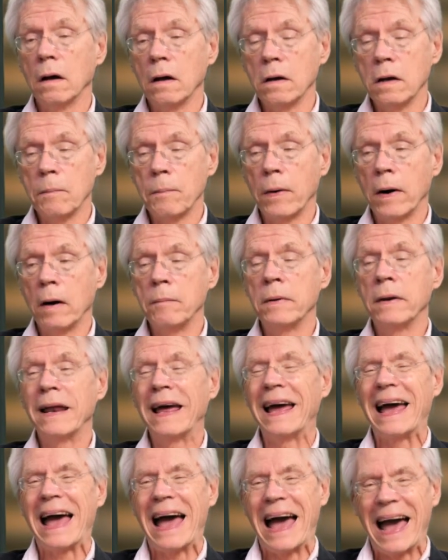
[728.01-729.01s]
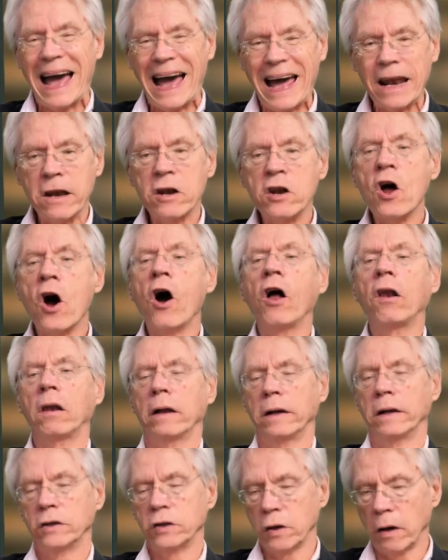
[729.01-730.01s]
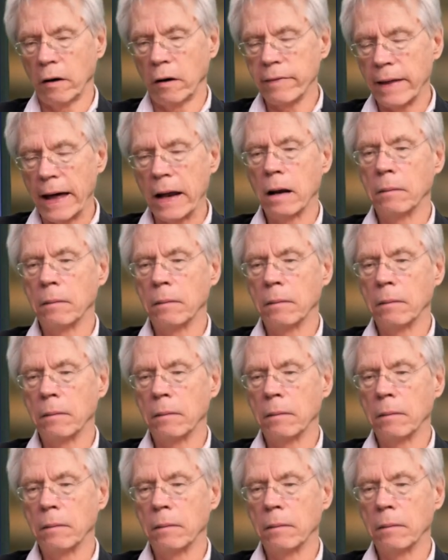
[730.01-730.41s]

department had knowledge of that